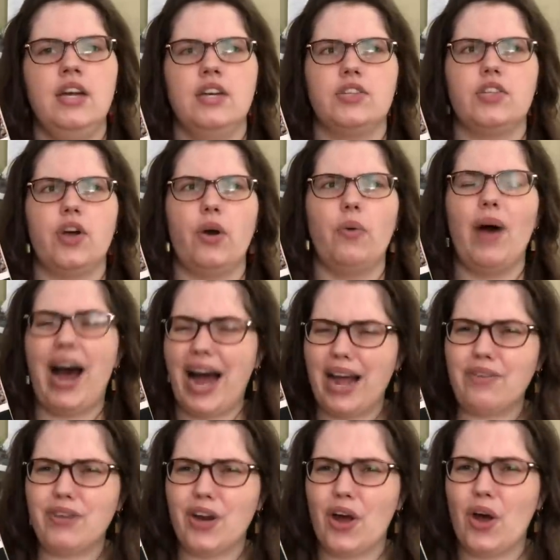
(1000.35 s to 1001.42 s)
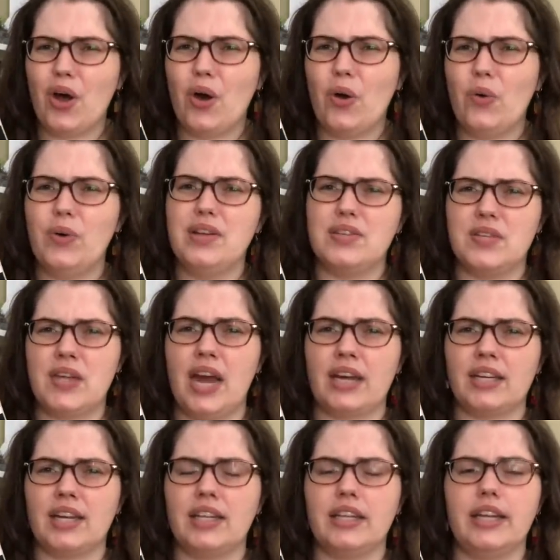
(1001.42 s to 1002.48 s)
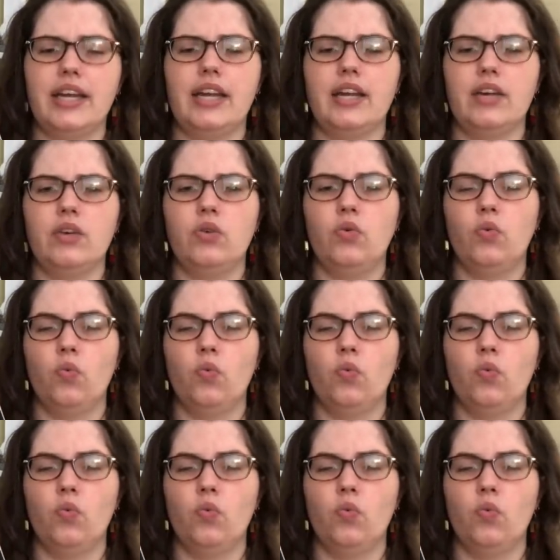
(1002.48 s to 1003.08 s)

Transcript: So Ivanhoe is technically